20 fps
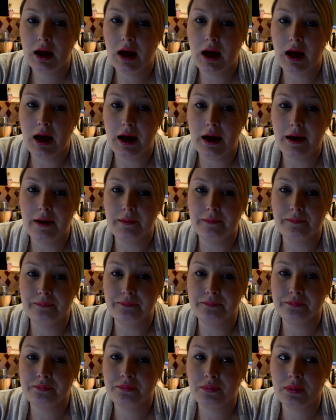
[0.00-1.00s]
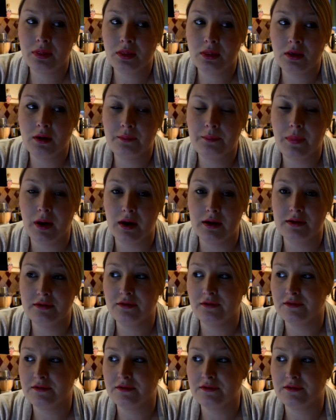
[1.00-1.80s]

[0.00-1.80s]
but it's